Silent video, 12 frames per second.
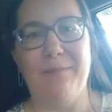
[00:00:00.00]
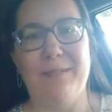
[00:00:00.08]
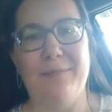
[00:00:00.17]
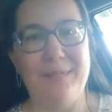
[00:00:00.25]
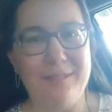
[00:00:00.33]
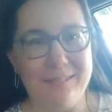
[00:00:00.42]

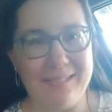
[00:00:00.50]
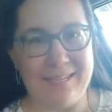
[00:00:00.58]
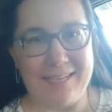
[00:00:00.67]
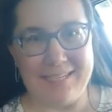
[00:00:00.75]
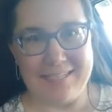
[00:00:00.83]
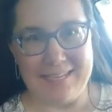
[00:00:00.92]
Some news
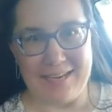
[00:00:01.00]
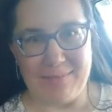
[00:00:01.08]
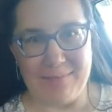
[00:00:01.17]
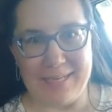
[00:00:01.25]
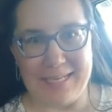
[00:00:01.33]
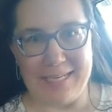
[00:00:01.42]
that's
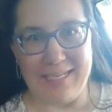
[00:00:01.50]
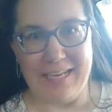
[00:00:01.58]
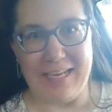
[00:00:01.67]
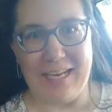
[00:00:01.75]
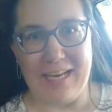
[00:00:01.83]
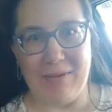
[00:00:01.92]
happening.
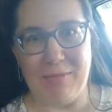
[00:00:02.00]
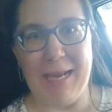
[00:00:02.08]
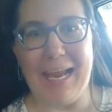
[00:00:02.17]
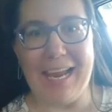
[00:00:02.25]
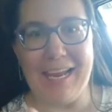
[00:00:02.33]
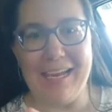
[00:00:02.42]

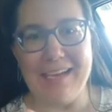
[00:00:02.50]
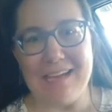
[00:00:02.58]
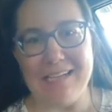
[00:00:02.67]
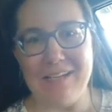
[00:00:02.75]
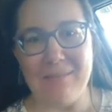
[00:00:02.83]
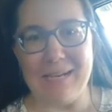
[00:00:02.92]

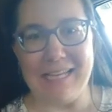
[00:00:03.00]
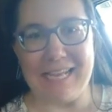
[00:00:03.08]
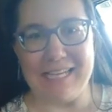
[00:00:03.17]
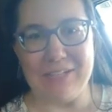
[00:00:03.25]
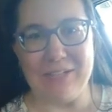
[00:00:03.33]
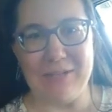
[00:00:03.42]
I saw my
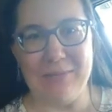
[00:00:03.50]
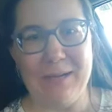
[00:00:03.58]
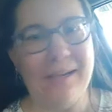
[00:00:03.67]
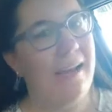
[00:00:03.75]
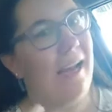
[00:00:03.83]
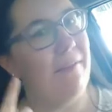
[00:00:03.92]
classroom.
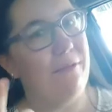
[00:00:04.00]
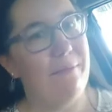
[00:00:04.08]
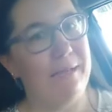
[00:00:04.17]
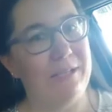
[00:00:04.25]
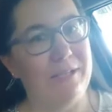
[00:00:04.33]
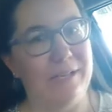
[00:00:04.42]
I will
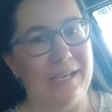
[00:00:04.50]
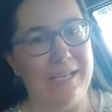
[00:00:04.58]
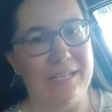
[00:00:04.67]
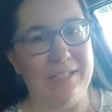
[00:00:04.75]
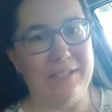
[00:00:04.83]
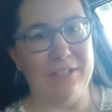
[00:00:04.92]
make sure I
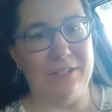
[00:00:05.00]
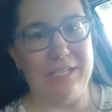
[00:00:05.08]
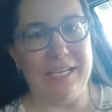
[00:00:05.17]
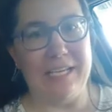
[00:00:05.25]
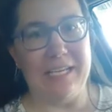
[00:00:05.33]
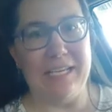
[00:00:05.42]
insert
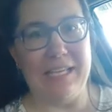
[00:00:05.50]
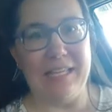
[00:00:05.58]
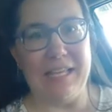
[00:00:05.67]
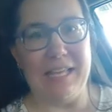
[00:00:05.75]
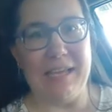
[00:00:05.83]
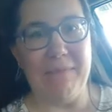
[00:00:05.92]
a
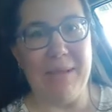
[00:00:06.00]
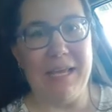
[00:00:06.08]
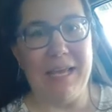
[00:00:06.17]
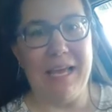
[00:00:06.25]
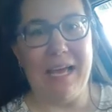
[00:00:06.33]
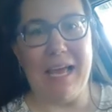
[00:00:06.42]
clip
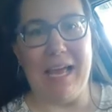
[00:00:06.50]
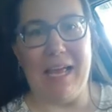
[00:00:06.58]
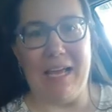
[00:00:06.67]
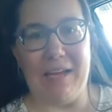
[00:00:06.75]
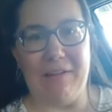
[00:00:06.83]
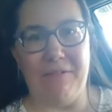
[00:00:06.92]

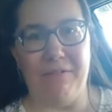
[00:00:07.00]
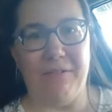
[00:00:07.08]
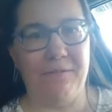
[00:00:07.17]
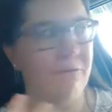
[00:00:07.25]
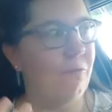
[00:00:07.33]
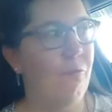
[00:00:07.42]
of
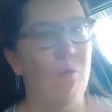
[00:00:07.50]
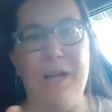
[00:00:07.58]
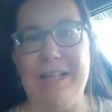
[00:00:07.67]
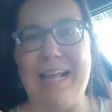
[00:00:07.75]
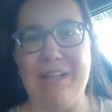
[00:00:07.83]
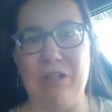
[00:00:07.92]

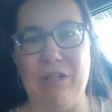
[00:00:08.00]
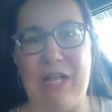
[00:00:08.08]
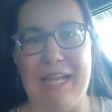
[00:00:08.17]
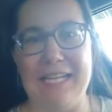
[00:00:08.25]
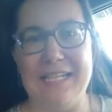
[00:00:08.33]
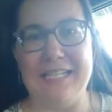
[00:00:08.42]
what that looked
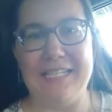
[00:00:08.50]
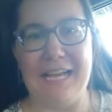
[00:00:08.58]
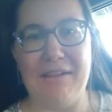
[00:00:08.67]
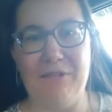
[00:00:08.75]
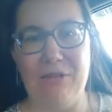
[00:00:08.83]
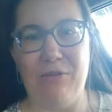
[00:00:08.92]
like and
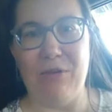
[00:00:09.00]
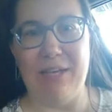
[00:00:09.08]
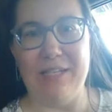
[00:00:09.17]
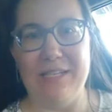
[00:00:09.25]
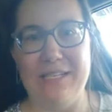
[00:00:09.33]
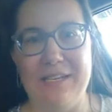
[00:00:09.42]
stuff so you
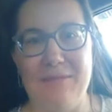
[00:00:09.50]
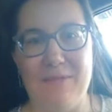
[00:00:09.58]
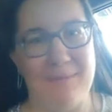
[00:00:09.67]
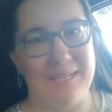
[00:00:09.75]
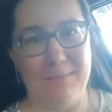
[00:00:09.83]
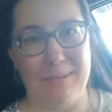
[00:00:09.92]
guys can see
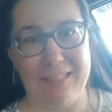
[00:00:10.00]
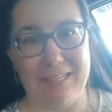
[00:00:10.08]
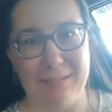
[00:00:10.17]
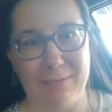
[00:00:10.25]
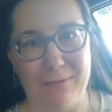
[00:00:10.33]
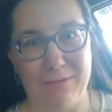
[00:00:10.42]
what my space
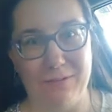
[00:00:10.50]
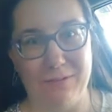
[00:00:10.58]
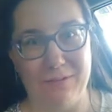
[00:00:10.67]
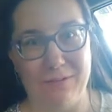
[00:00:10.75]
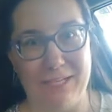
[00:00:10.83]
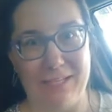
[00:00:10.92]

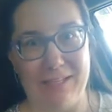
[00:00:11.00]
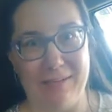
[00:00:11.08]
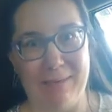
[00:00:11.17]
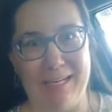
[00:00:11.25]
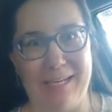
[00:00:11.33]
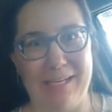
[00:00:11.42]
looks like at the
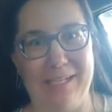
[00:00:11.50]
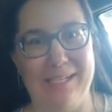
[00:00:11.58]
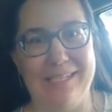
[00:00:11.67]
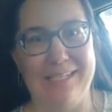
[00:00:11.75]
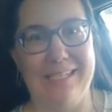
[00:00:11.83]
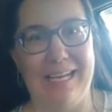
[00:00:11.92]
beginning
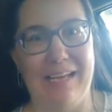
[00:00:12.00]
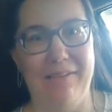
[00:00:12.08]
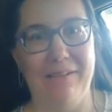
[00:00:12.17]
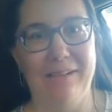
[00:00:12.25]
and stuff.